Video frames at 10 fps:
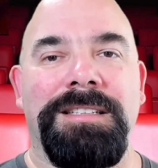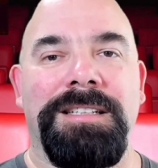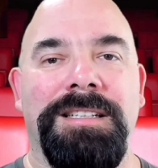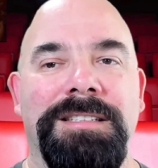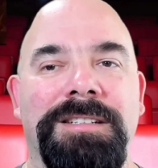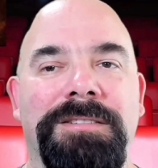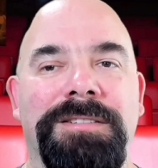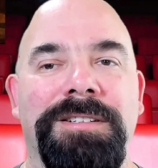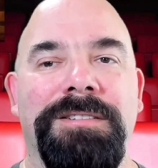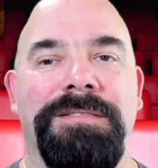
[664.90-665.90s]
He's
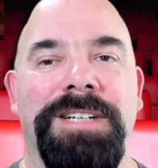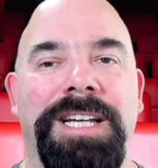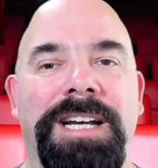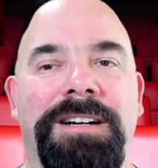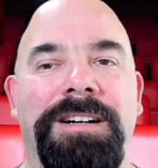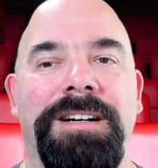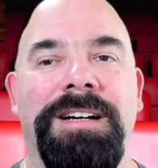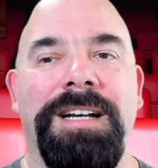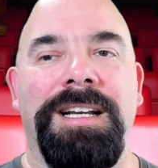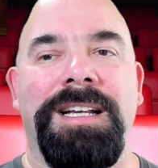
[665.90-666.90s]
going over here.
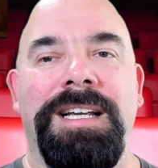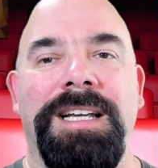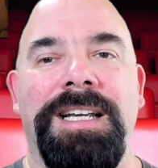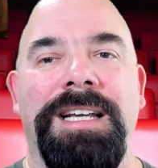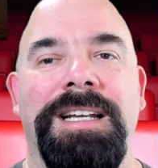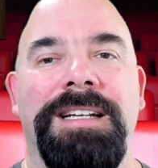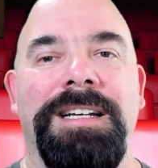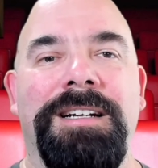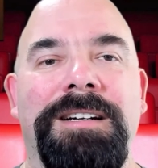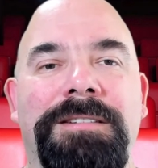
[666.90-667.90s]

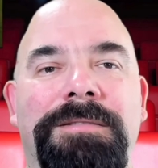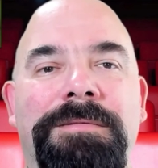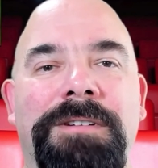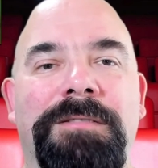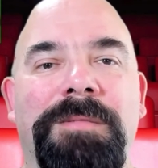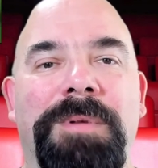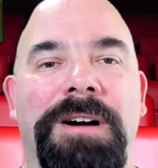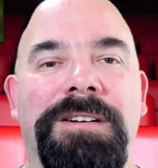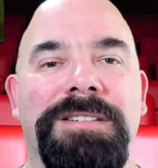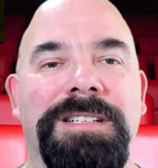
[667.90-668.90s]
Here, one of our
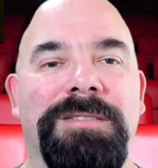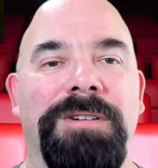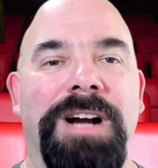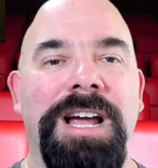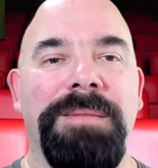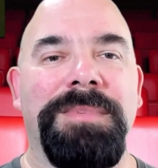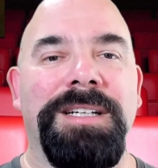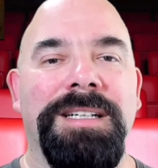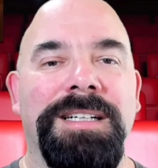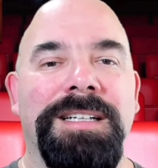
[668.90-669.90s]
partners in crime.
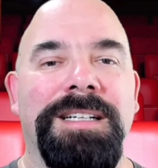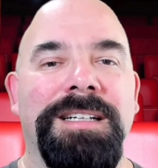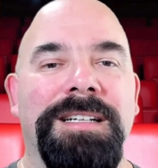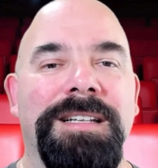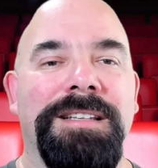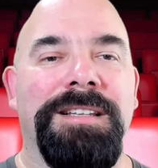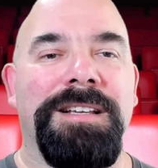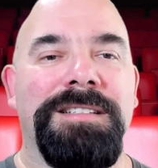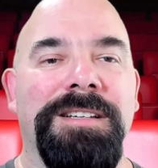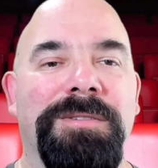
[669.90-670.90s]

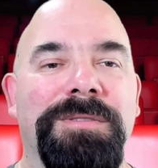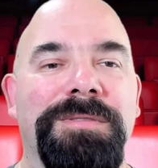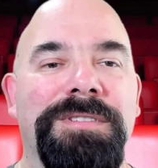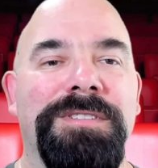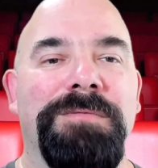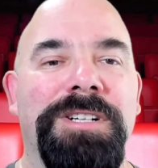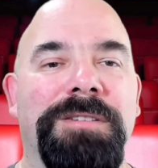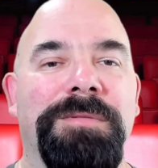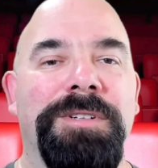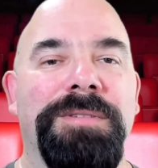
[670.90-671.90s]
Does the old
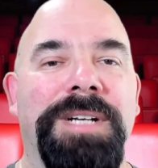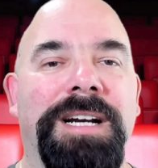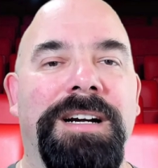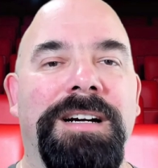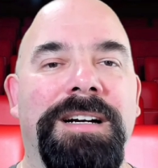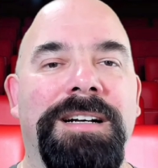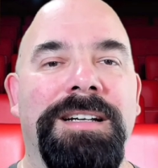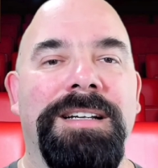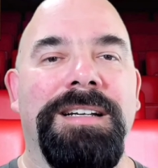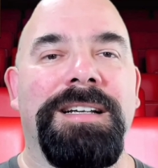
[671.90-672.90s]
switcheroo here.
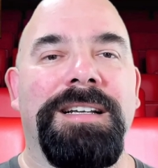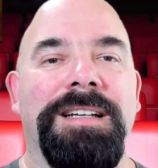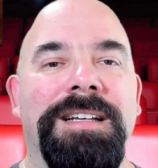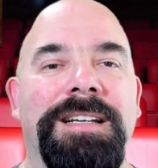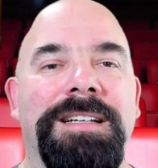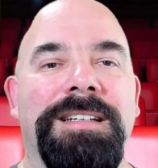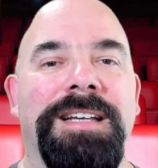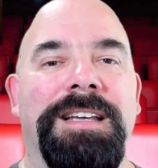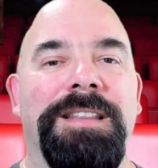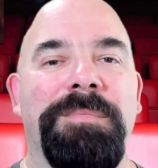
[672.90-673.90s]

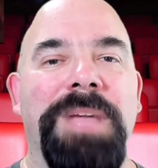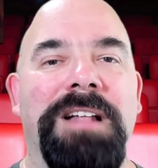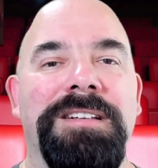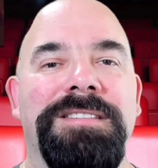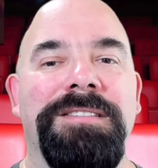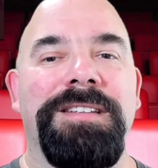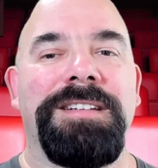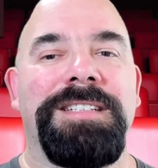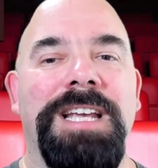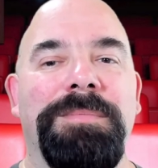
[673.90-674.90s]
Kick the ballots under
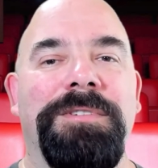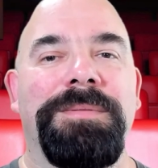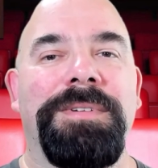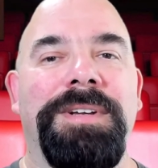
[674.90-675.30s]
the table.